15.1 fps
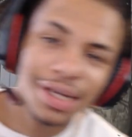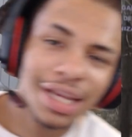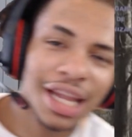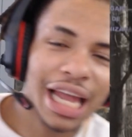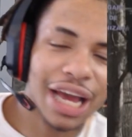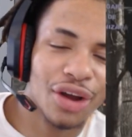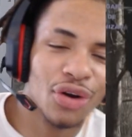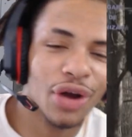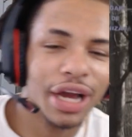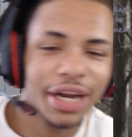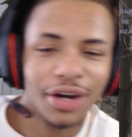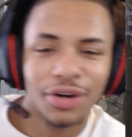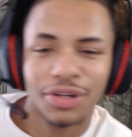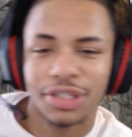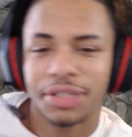he like
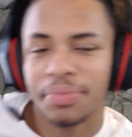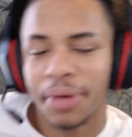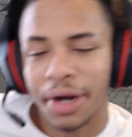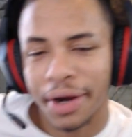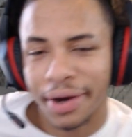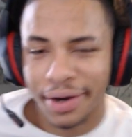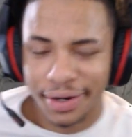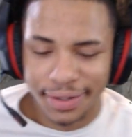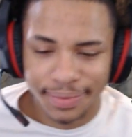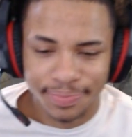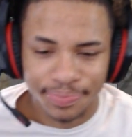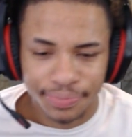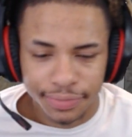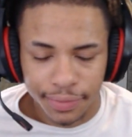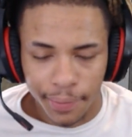Kratos. But
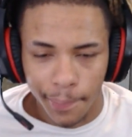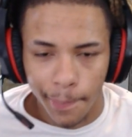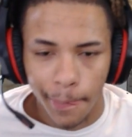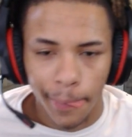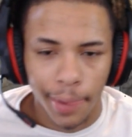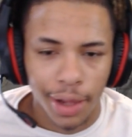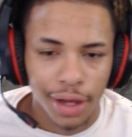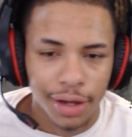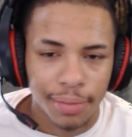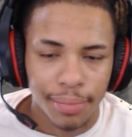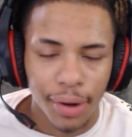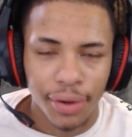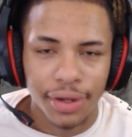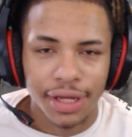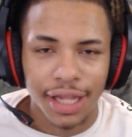um,
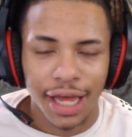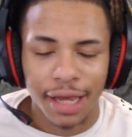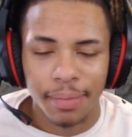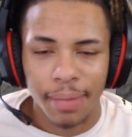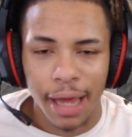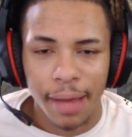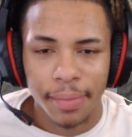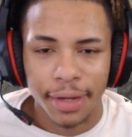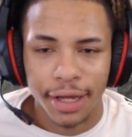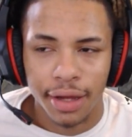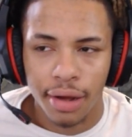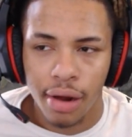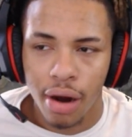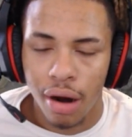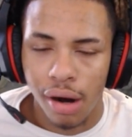bro, look like
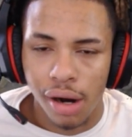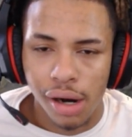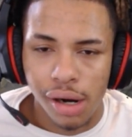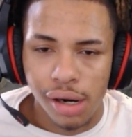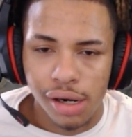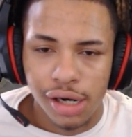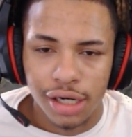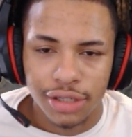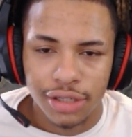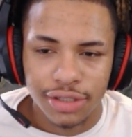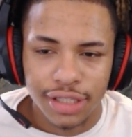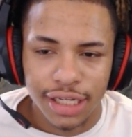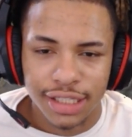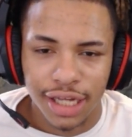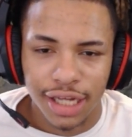Batman. That's what
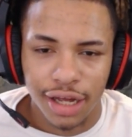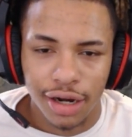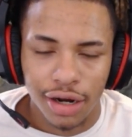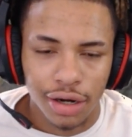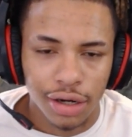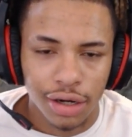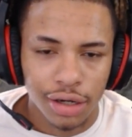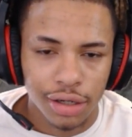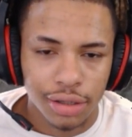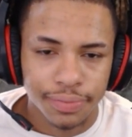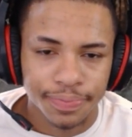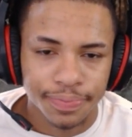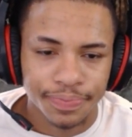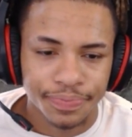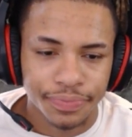they said. Um,